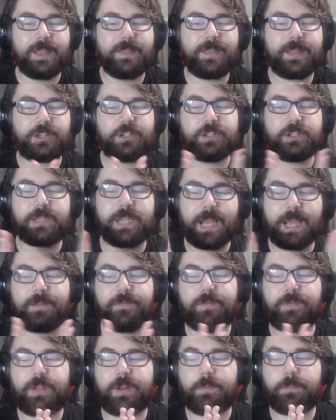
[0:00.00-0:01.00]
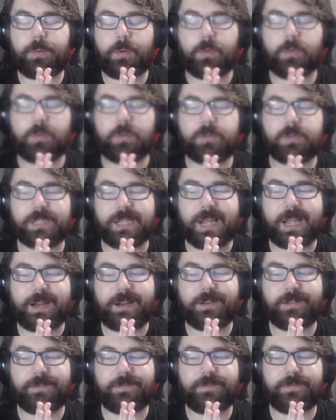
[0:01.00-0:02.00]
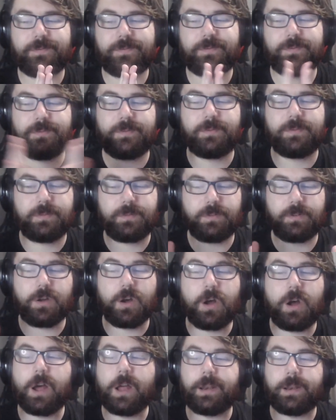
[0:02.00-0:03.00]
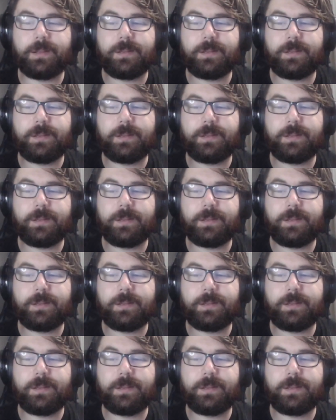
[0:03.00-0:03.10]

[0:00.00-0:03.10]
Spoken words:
that just have their borders kind of gone.